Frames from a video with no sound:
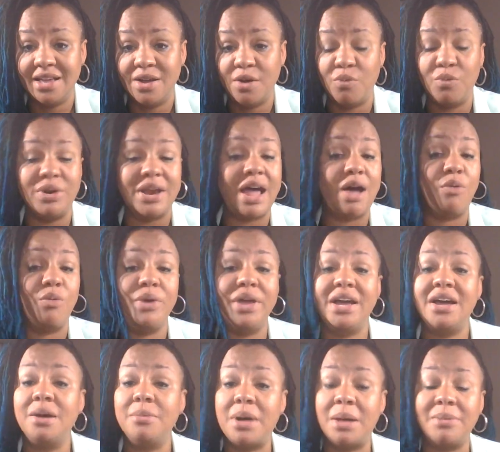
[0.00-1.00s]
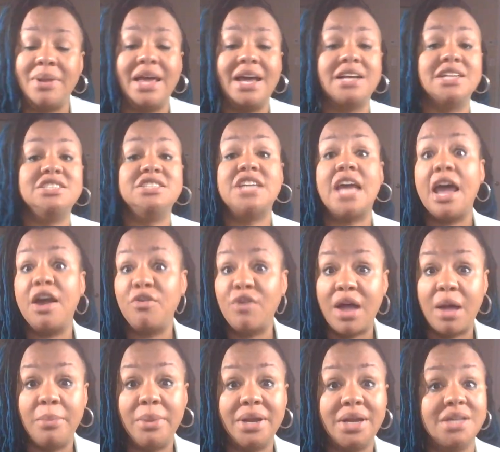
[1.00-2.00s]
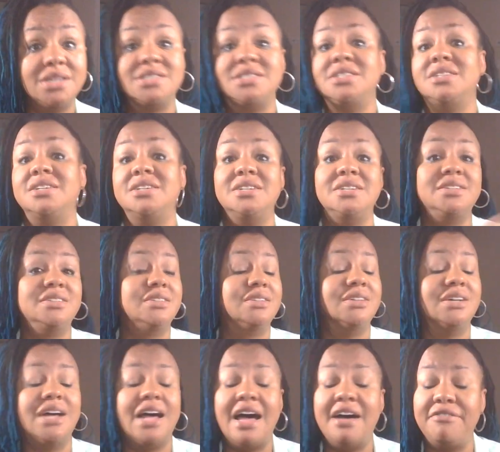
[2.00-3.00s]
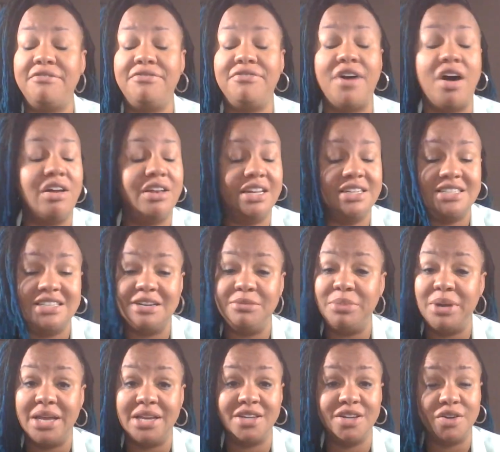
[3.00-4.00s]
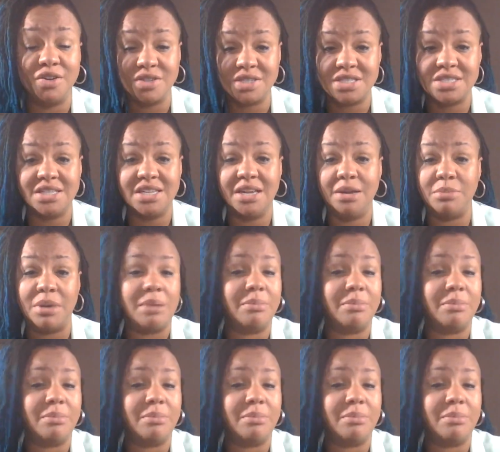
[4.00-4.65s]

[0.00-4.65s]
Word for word: When I wake up, I'm like a jackrabbit until I fall into the bed to go to sleep.